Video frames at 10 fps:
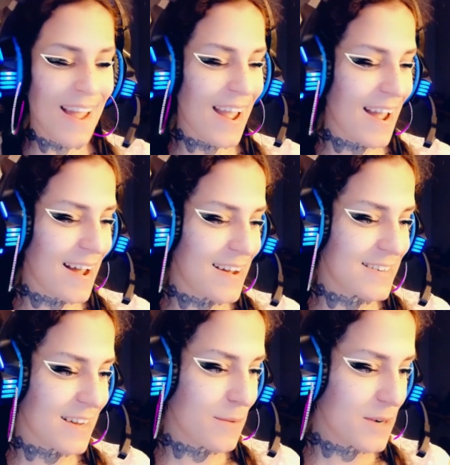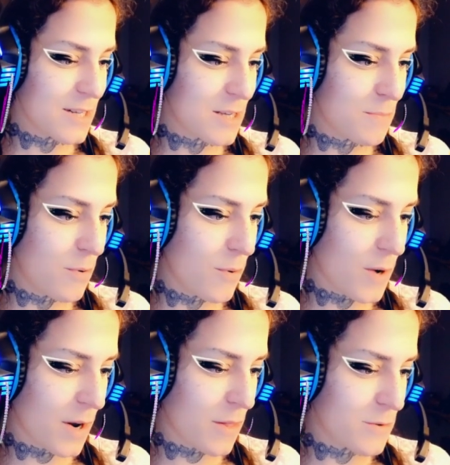And I want to
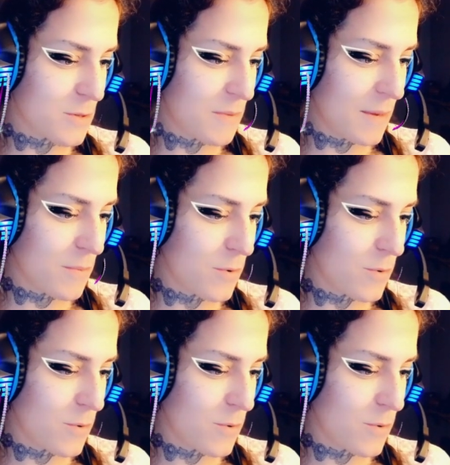support those people